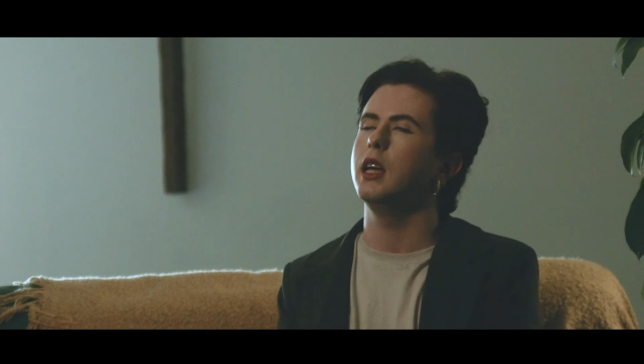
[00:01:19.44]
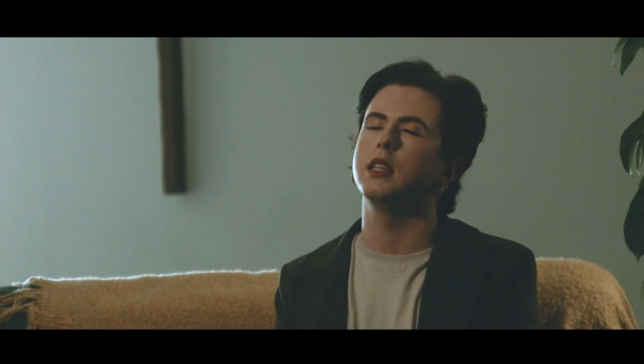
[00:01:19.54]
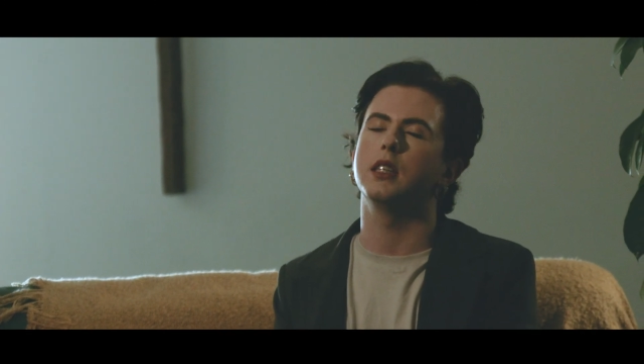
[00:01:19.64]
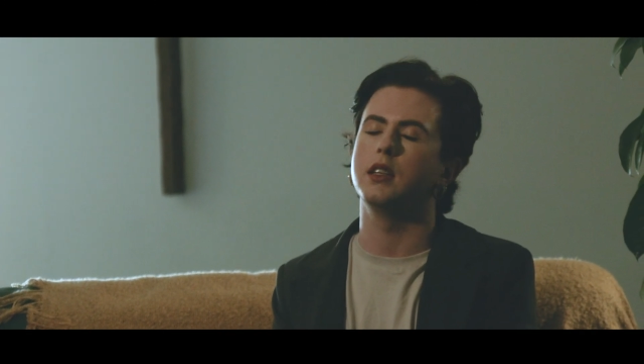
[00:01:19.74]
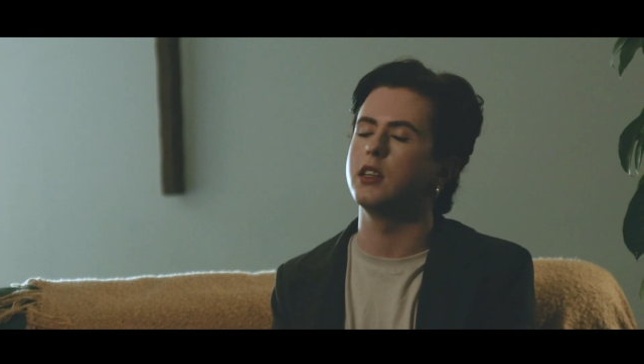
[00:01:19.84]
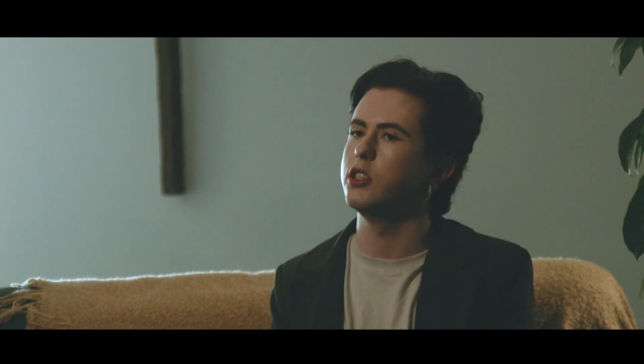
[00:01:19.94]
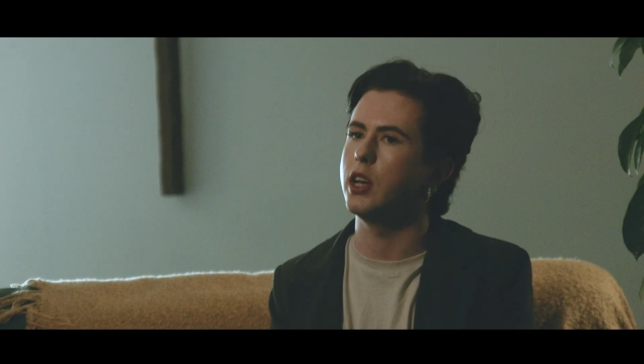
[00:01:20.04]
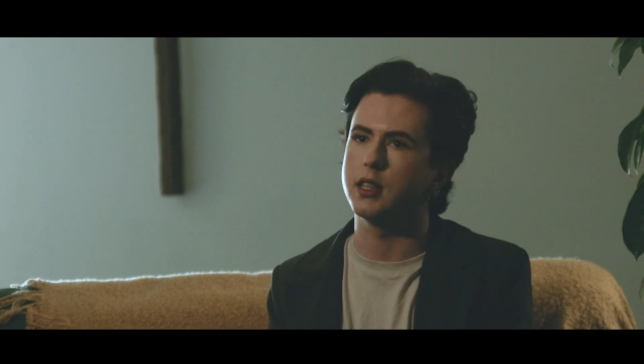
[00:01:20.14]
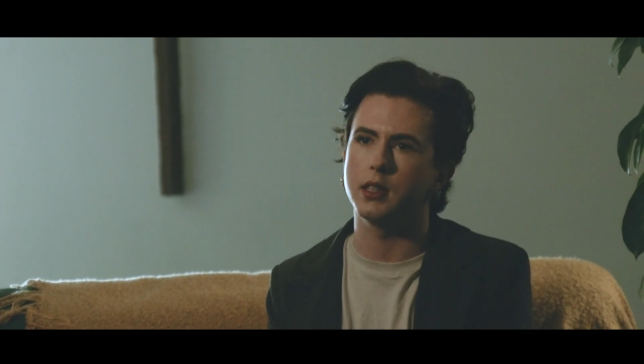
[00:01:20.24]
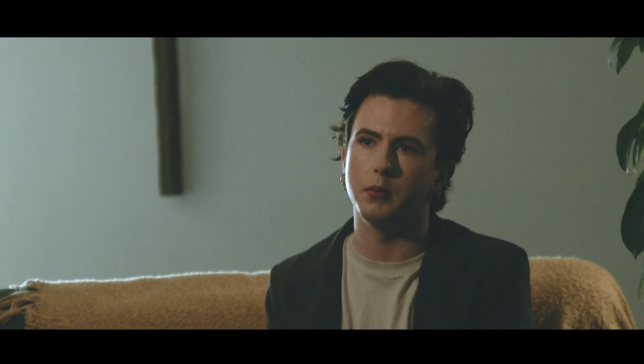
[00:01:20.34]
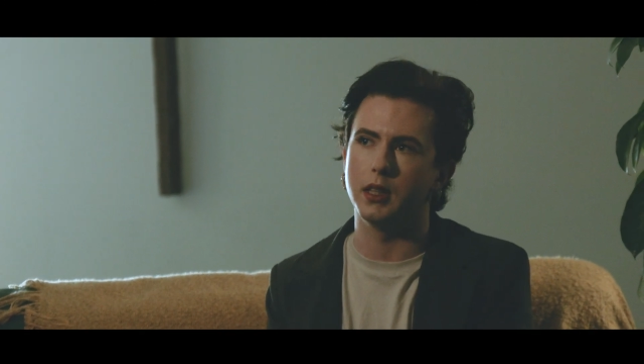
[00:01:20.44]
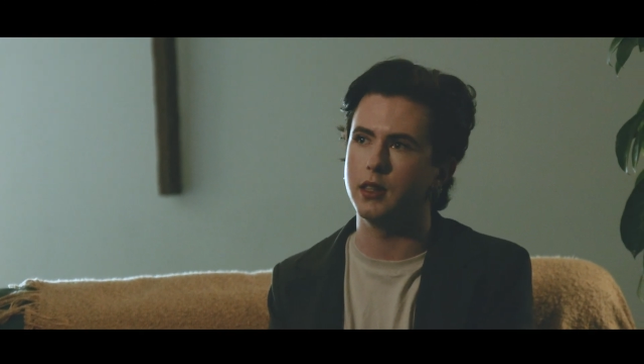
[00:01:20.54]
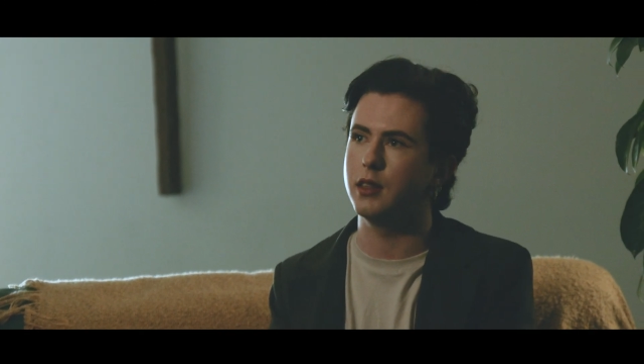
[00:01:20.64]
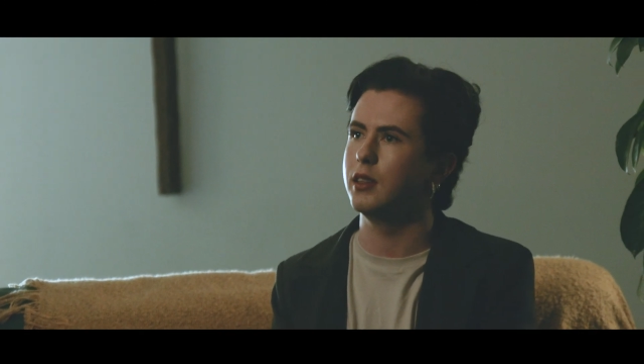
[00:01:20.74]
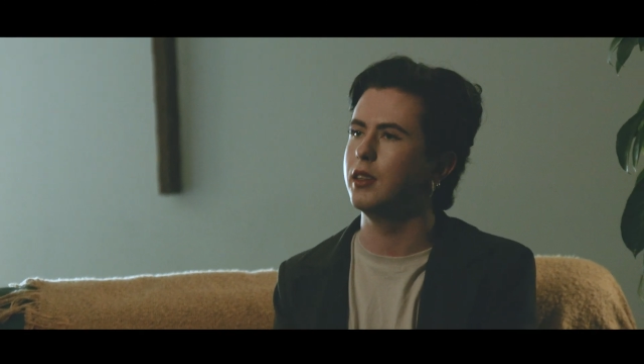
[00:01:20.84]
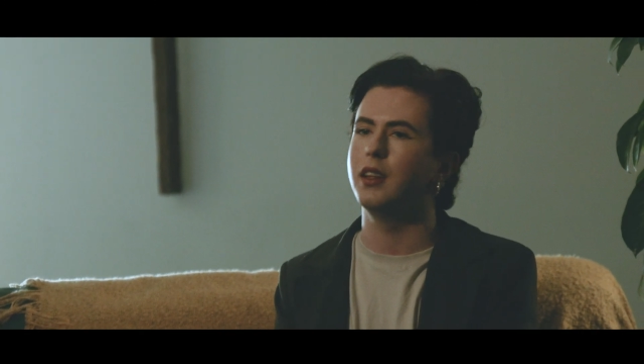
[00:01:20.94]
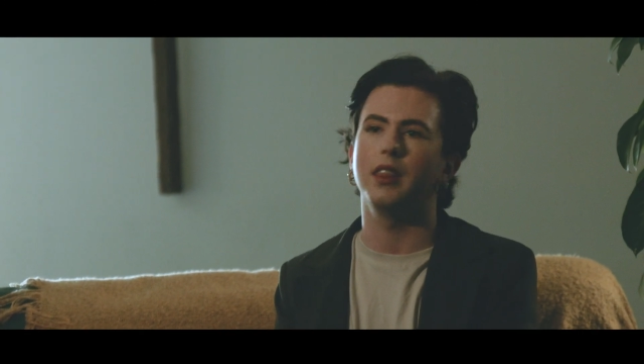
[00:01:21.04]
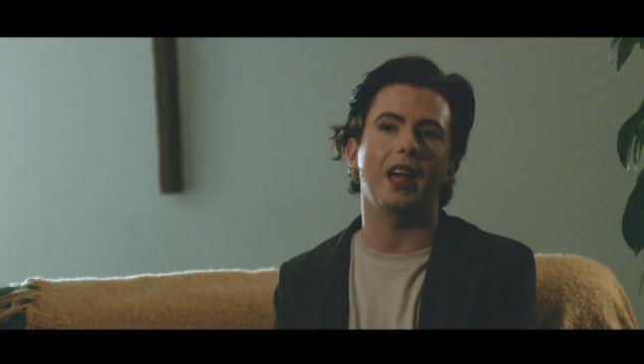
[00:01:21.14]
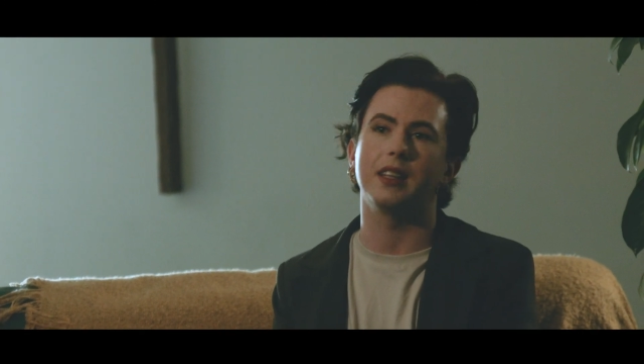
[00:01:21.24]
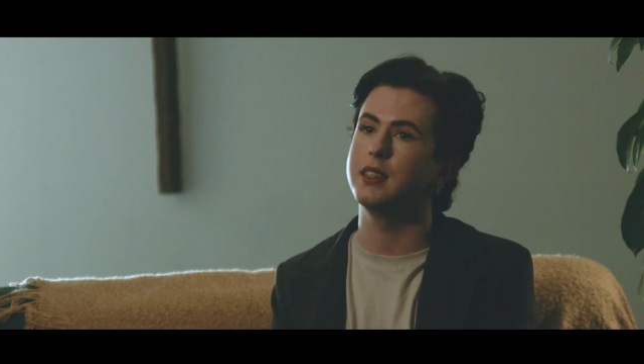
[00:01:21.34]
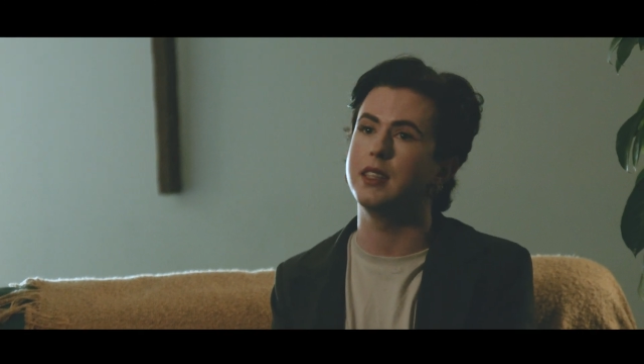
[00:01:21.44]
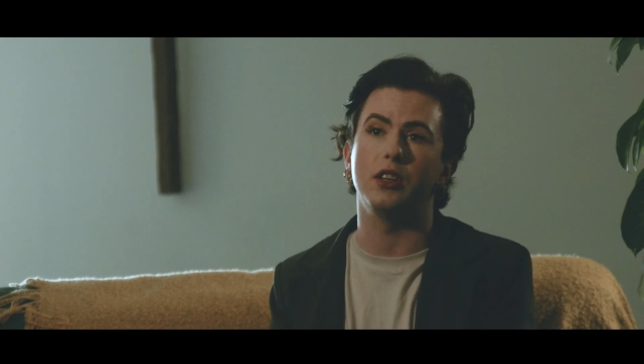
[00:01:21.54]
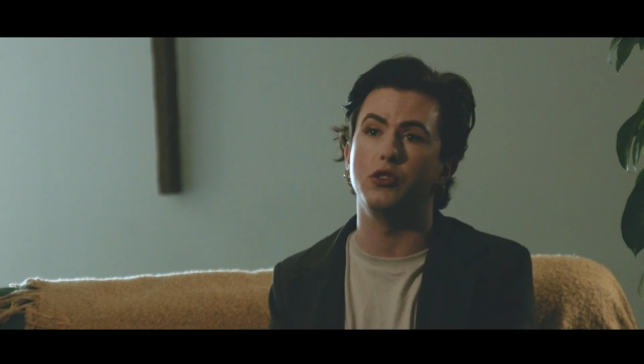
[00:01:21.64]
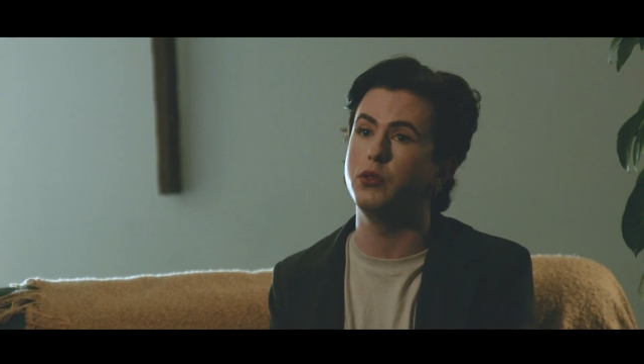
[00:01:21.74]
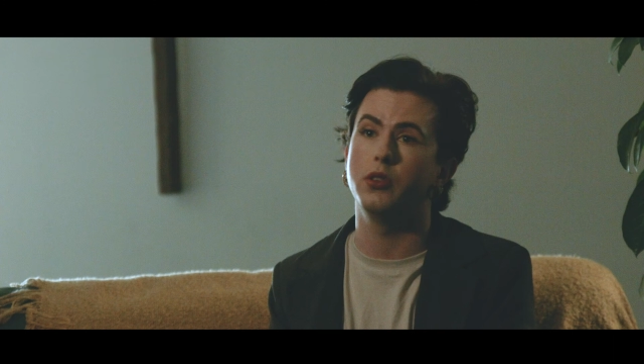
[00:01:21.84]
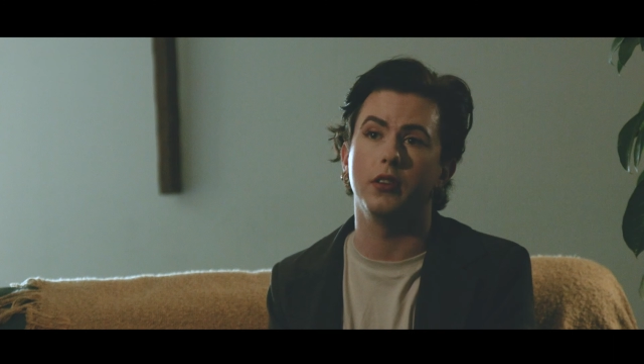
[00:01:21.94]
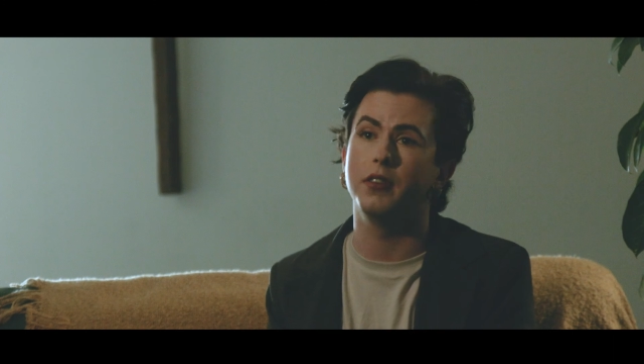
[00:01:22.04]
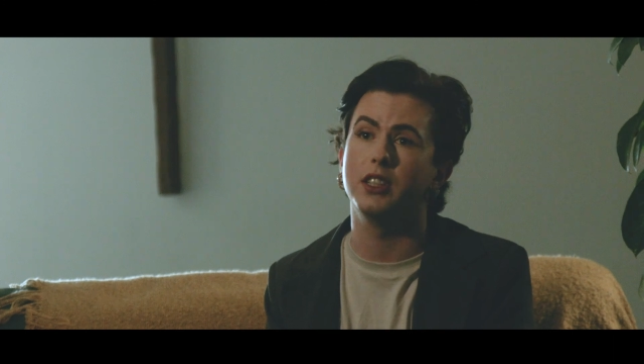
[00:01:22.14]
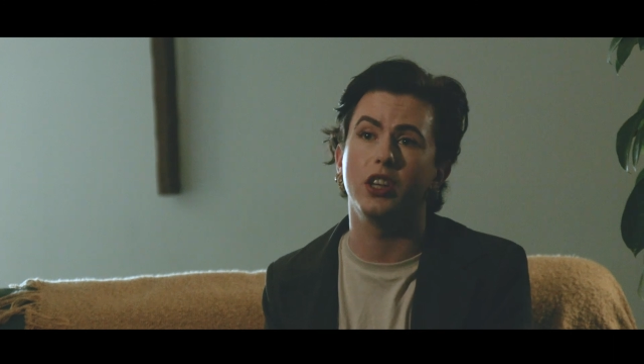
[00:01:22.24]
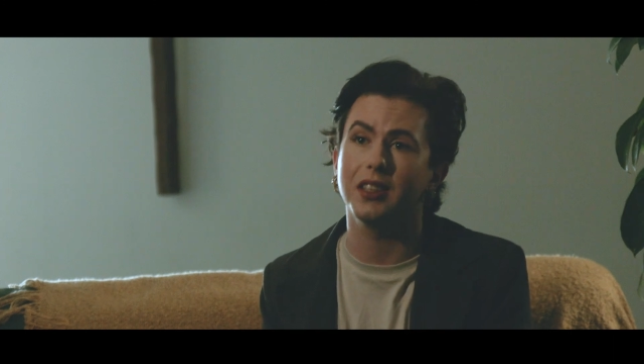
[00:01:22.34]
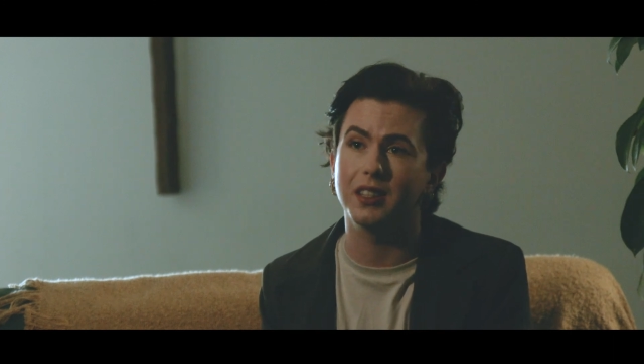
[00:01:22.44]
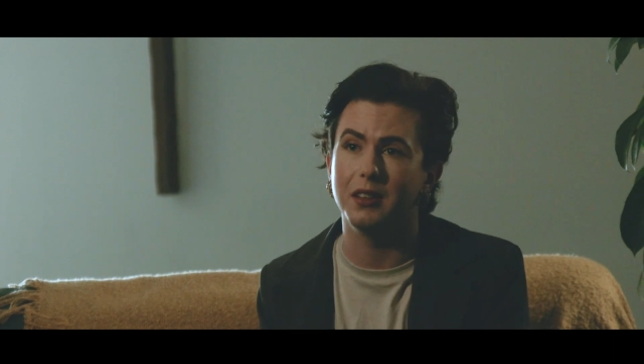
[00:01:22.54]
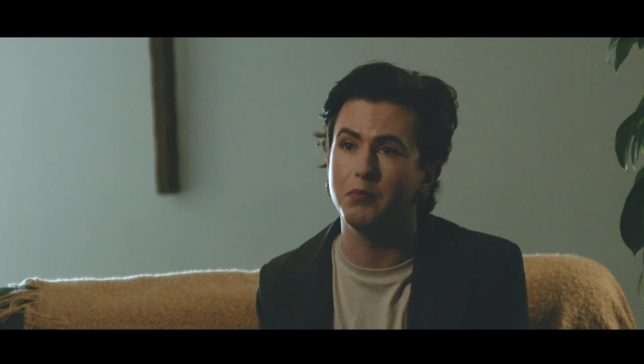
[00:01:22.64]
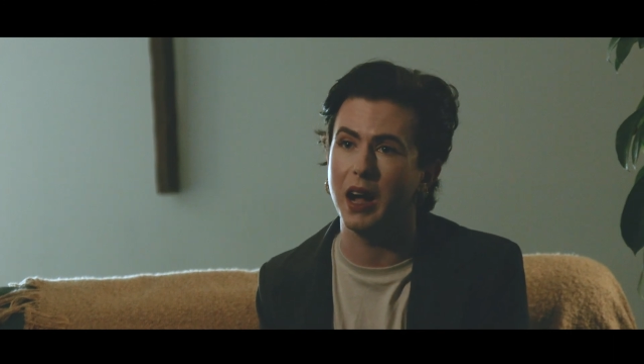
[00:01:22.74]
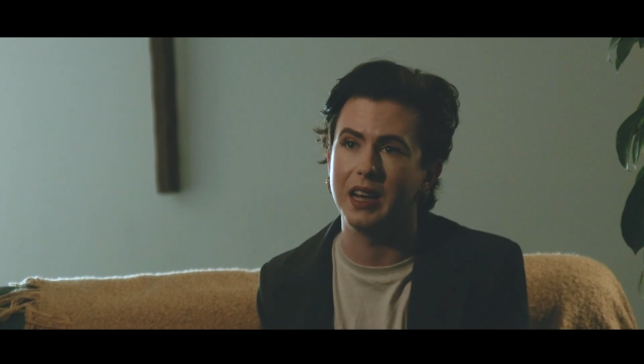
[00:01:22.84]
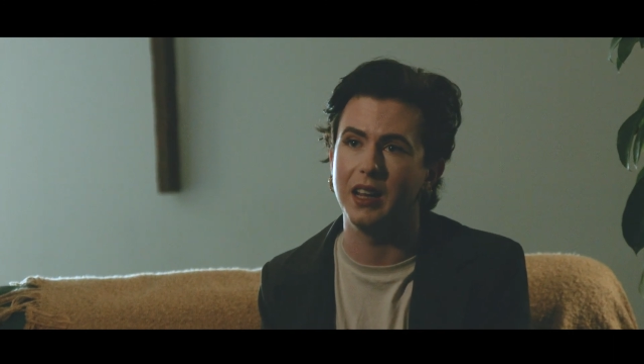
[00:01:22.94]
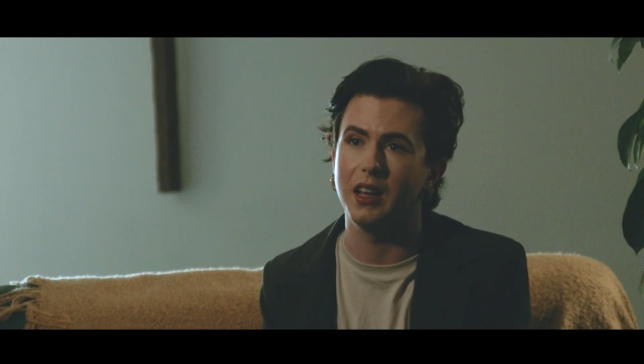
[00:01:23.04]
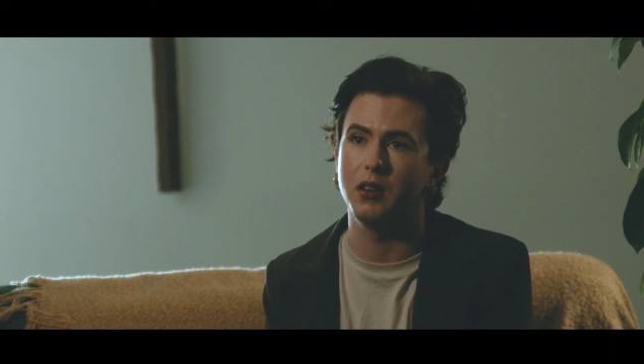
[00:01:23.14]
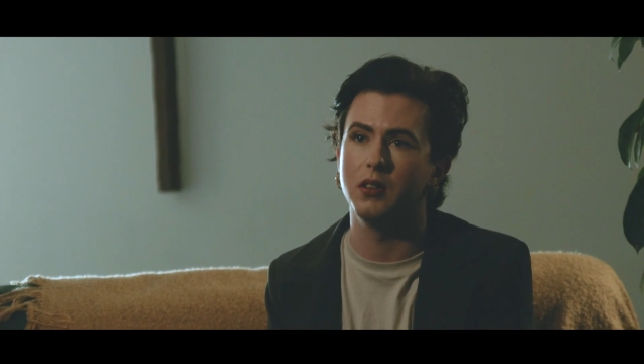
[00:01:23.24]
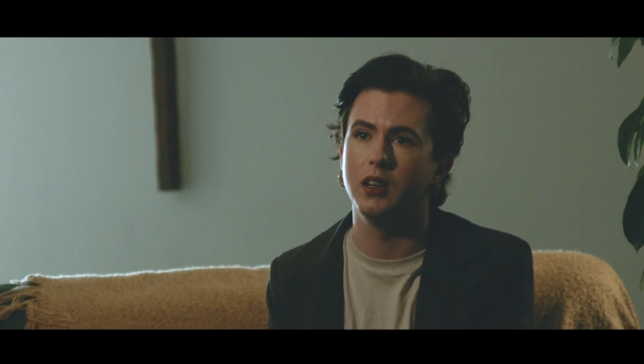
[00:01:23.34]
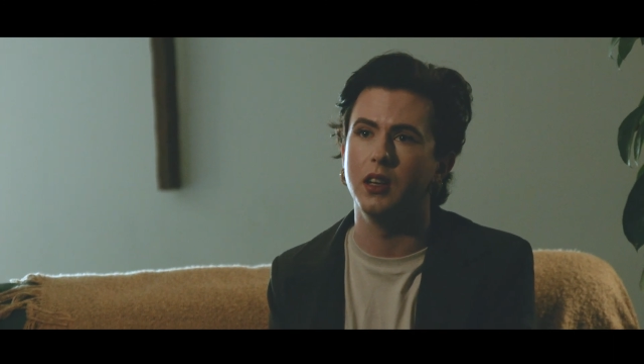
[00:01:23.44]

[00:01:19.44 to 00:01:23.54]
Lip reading: It's an adjustment. That said, you should have adjusted by now.